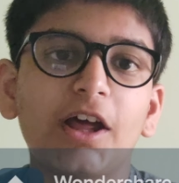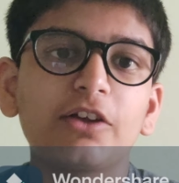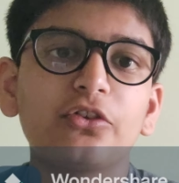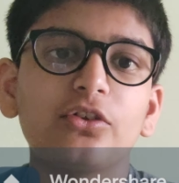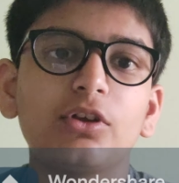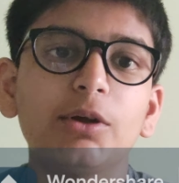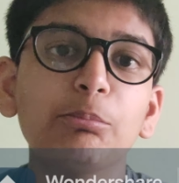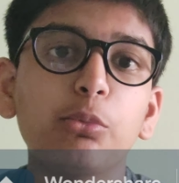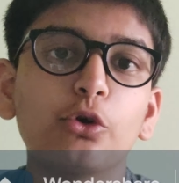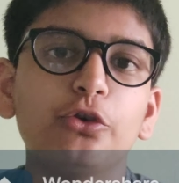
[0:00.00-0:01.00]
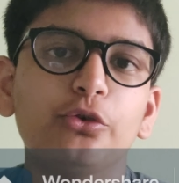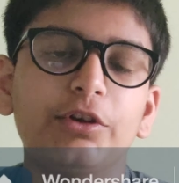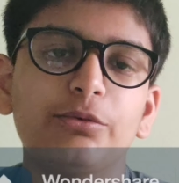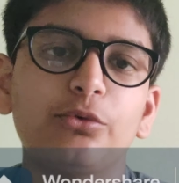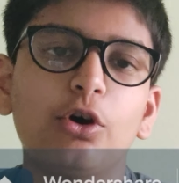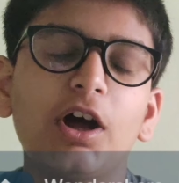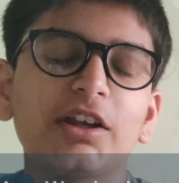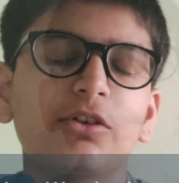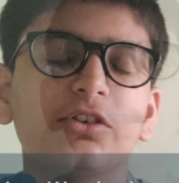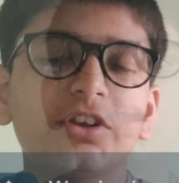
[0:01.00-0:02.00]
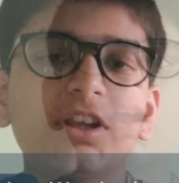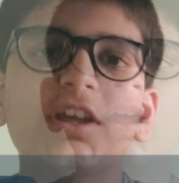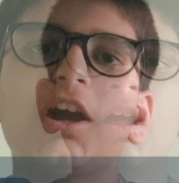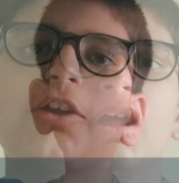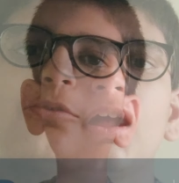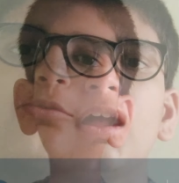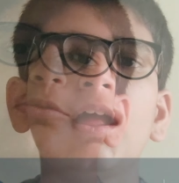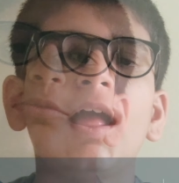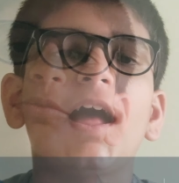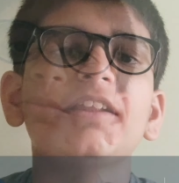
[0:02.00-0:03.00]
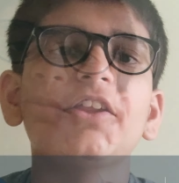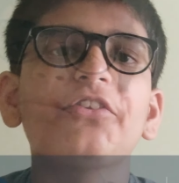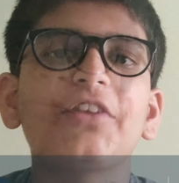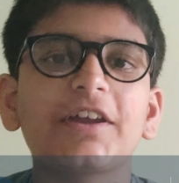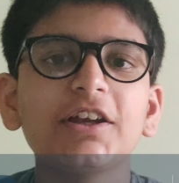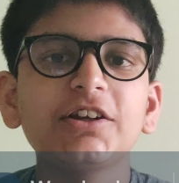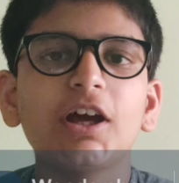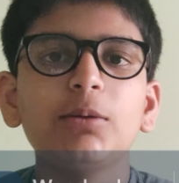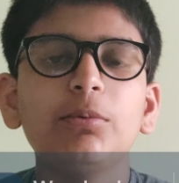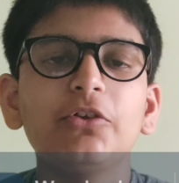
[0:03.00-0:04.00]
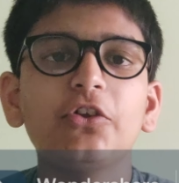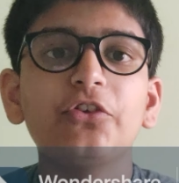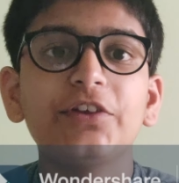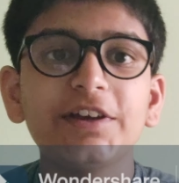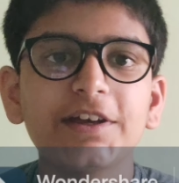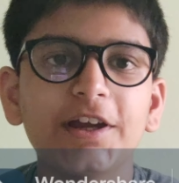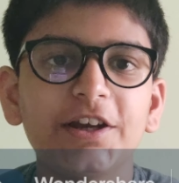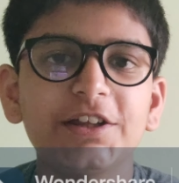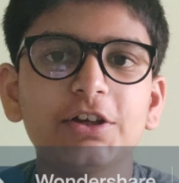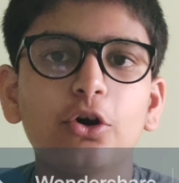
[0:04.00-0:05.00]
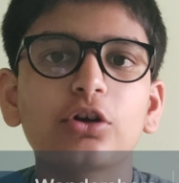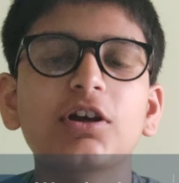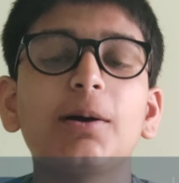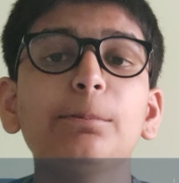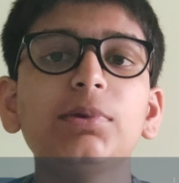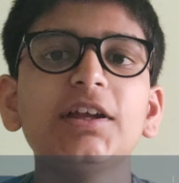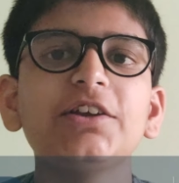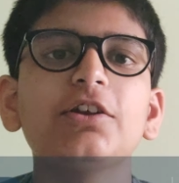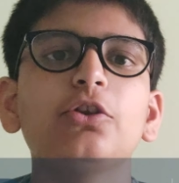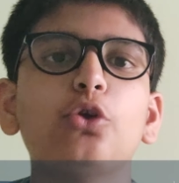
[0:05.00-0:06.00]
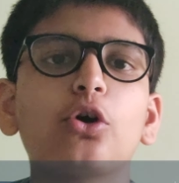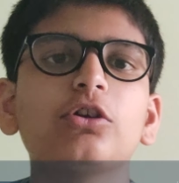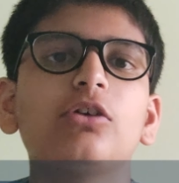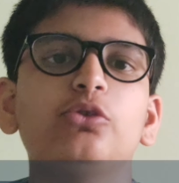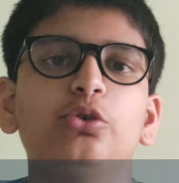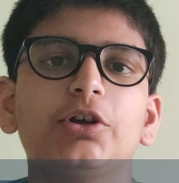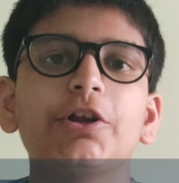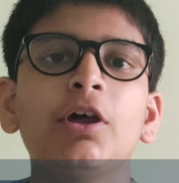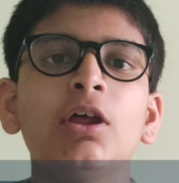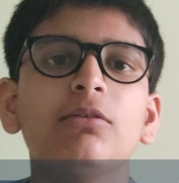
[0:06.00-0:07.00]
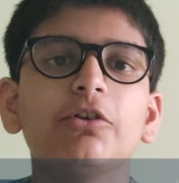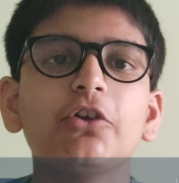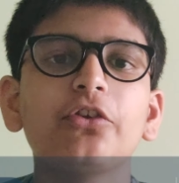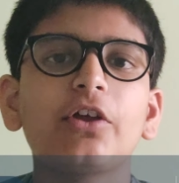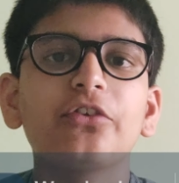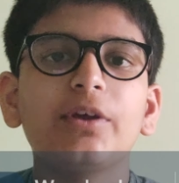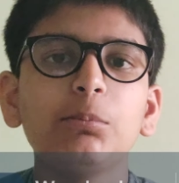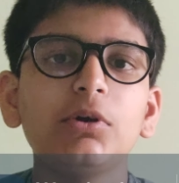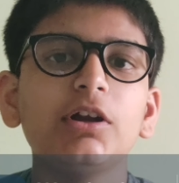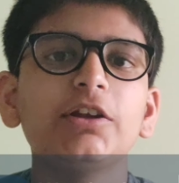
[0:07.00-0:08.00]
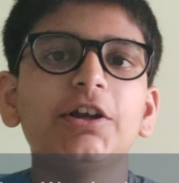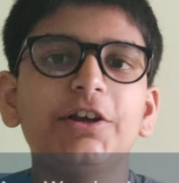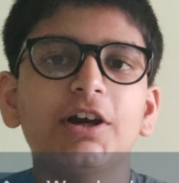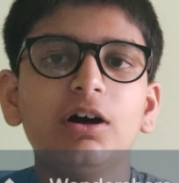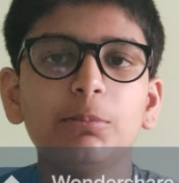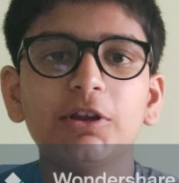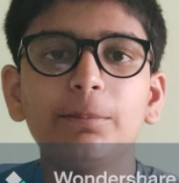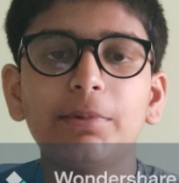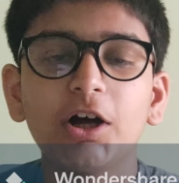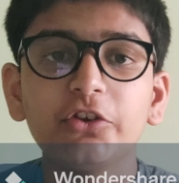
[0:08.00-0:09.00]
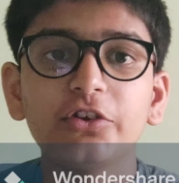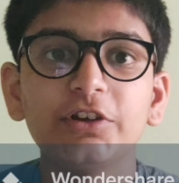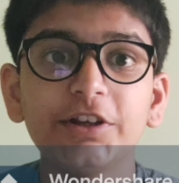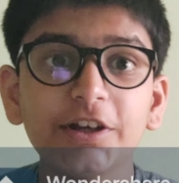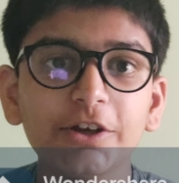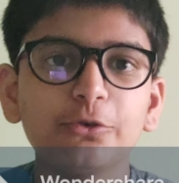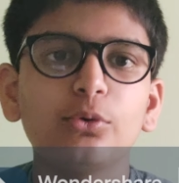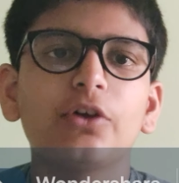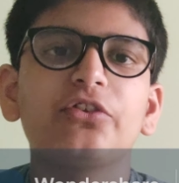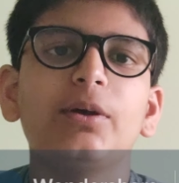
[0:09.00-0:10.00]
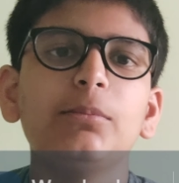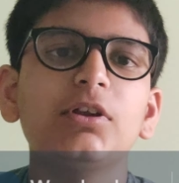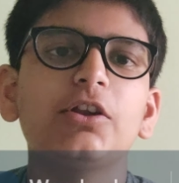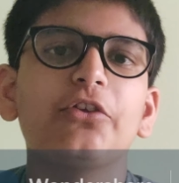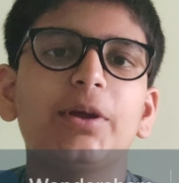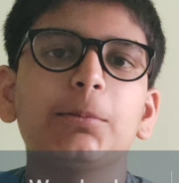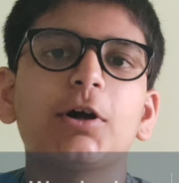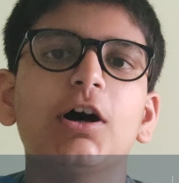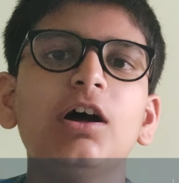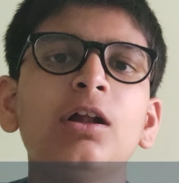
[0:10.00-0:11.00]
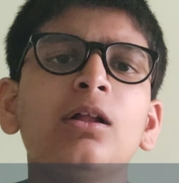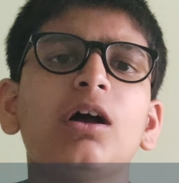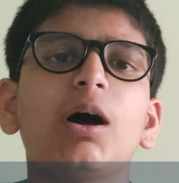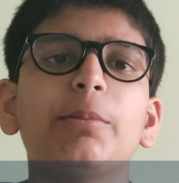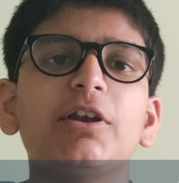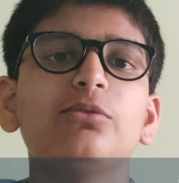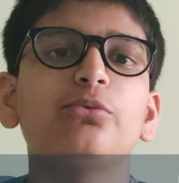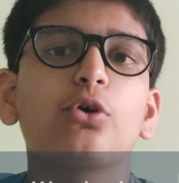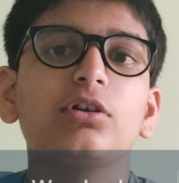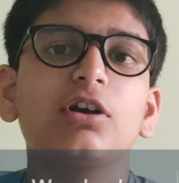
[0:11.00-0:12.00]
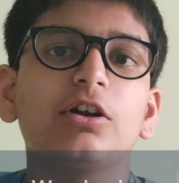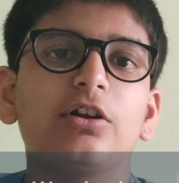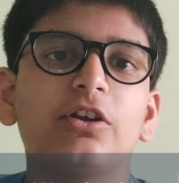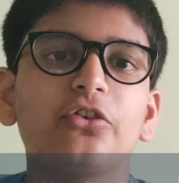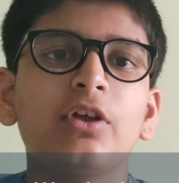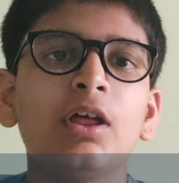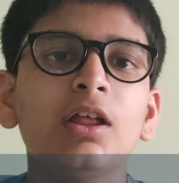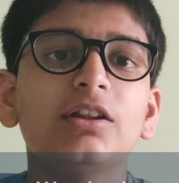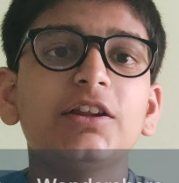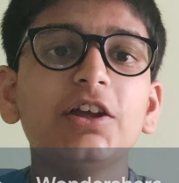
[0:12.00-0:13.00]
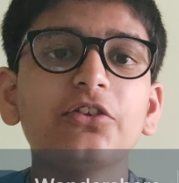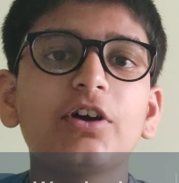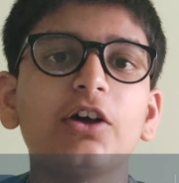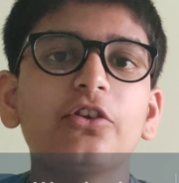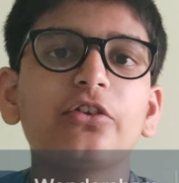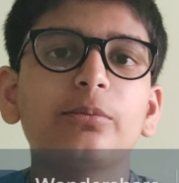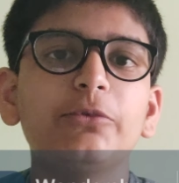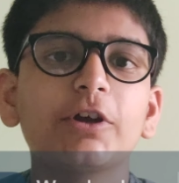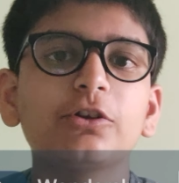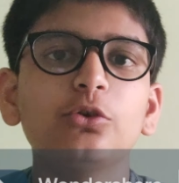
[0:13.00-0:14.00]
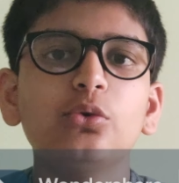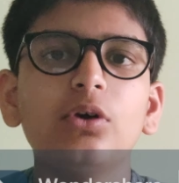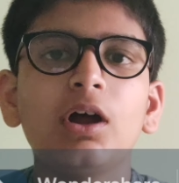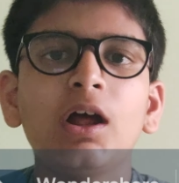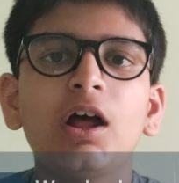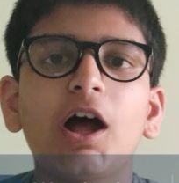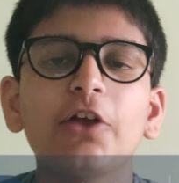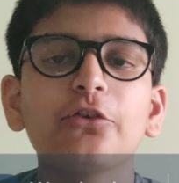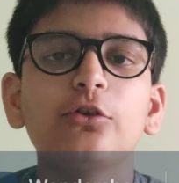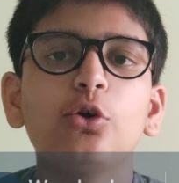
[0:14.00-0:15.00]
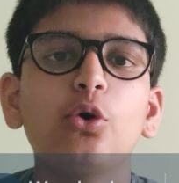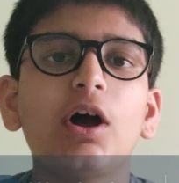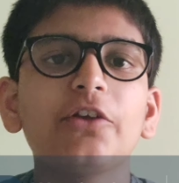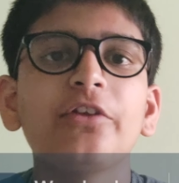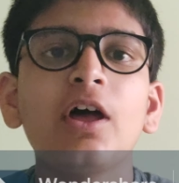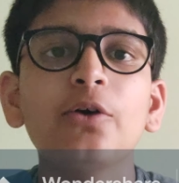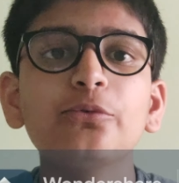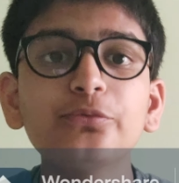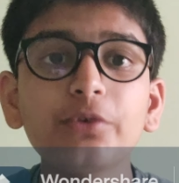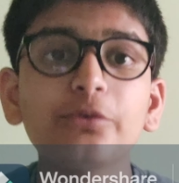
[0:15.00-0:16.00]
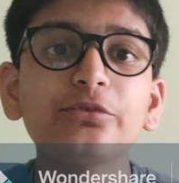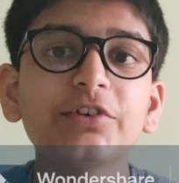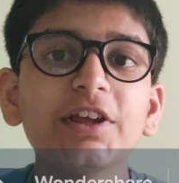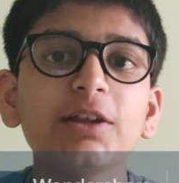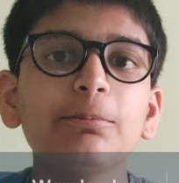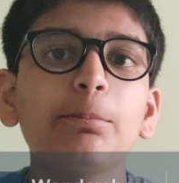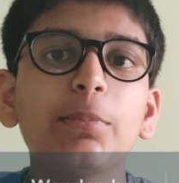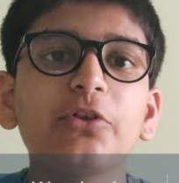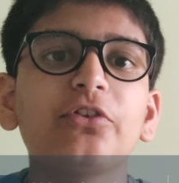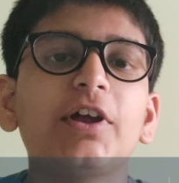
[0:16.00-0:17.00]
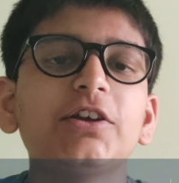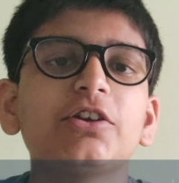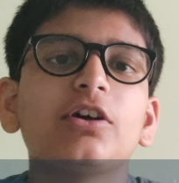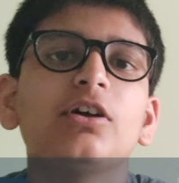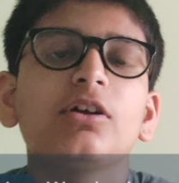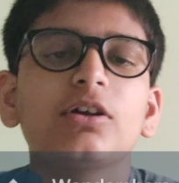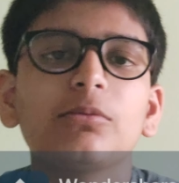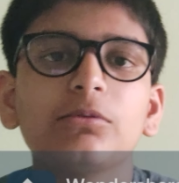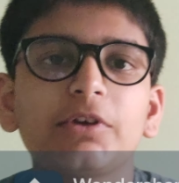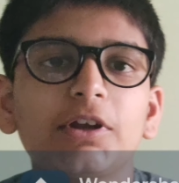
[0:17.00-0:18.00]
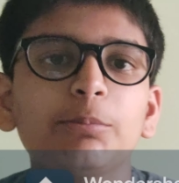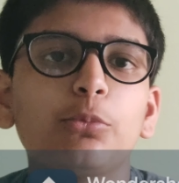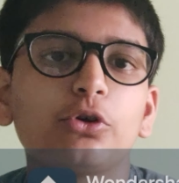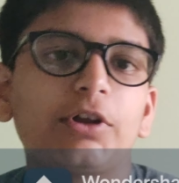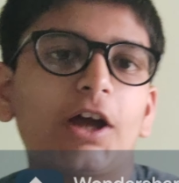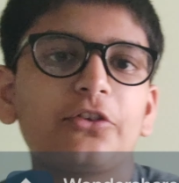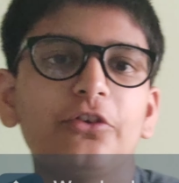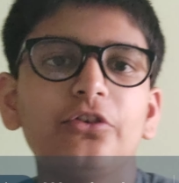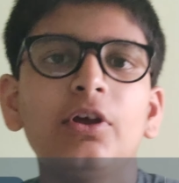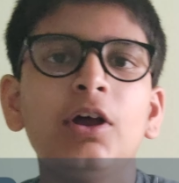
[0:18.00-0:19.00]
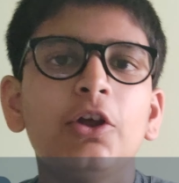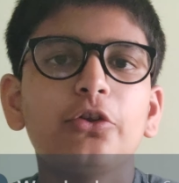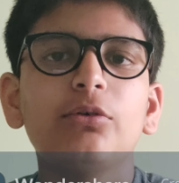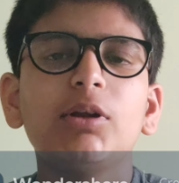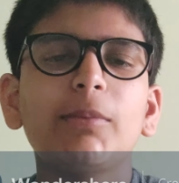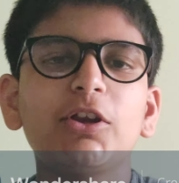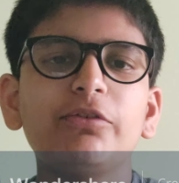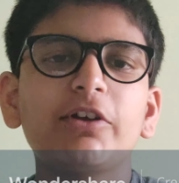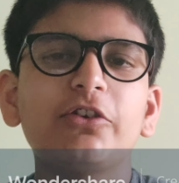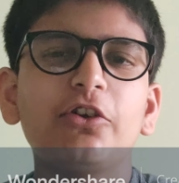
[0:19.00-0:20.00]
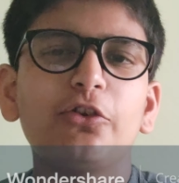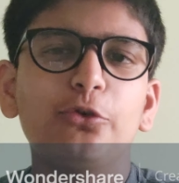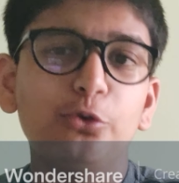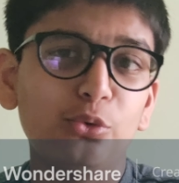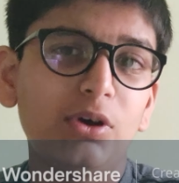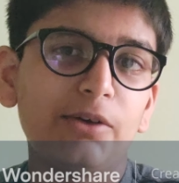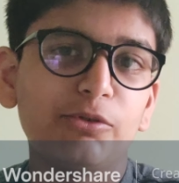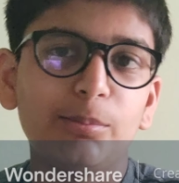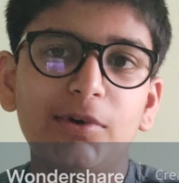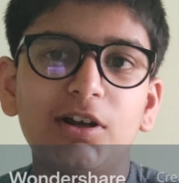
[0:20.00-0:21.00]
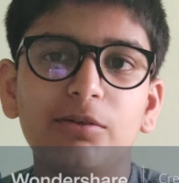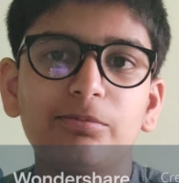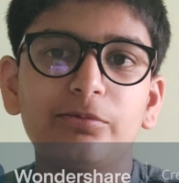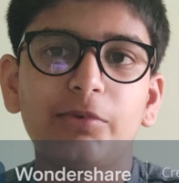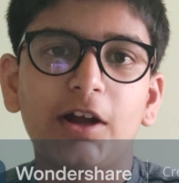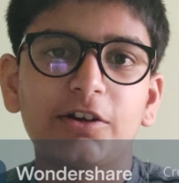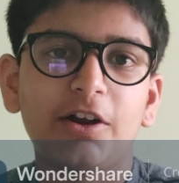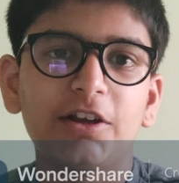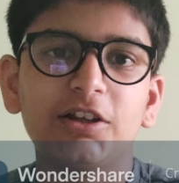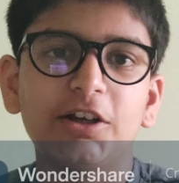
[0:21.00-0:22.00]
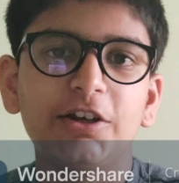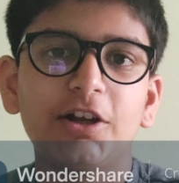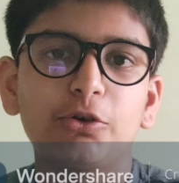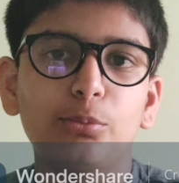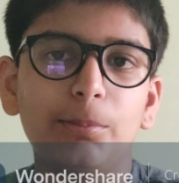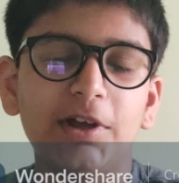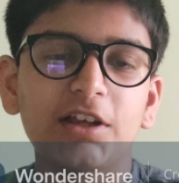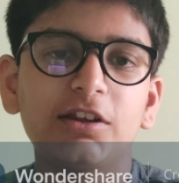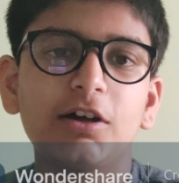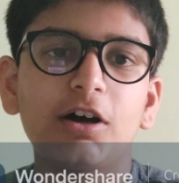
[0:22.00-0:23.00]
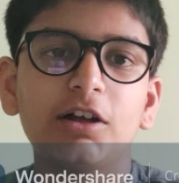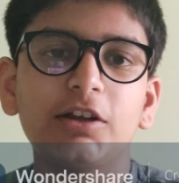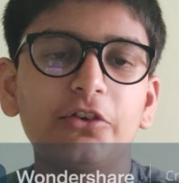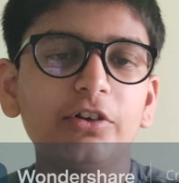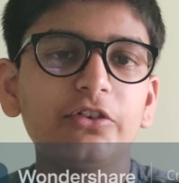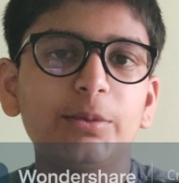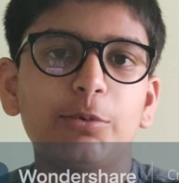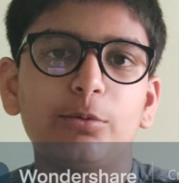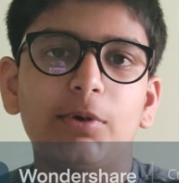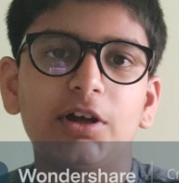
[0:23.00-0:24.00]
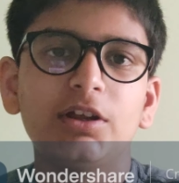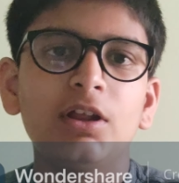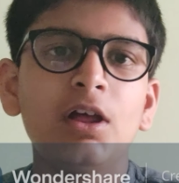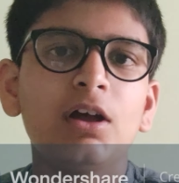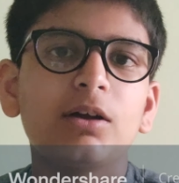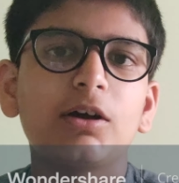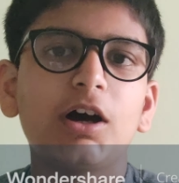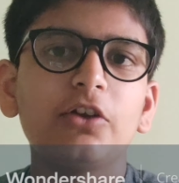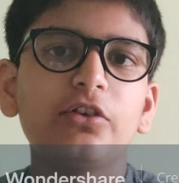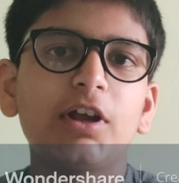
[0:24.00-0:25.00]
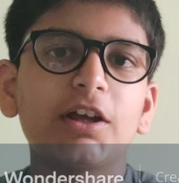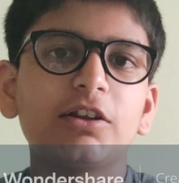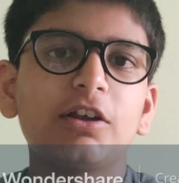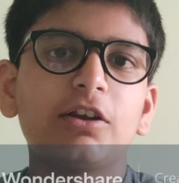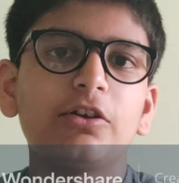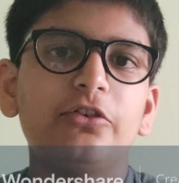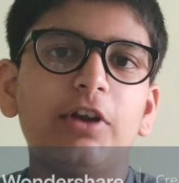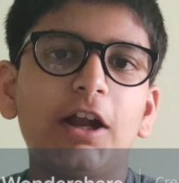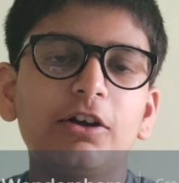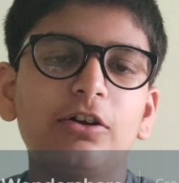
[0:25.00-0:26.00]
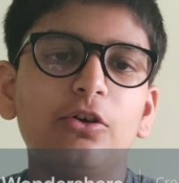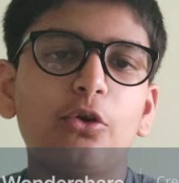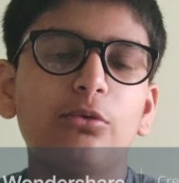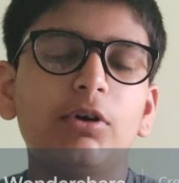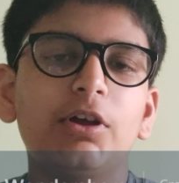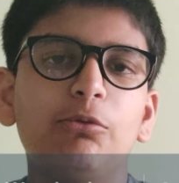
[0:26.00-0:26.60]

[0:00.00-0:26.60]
tax import duty for and are really hard. And the second type is a CKD, or complete knockdown unit, which is assembled in India but the parts needed to assemble the same car are made in foreign countries. These cars are subject to as low as 15% import taxes. So while manufacturers do have to build a factory in India to make the car, they're still cheap to buy. Cars like the Land Rover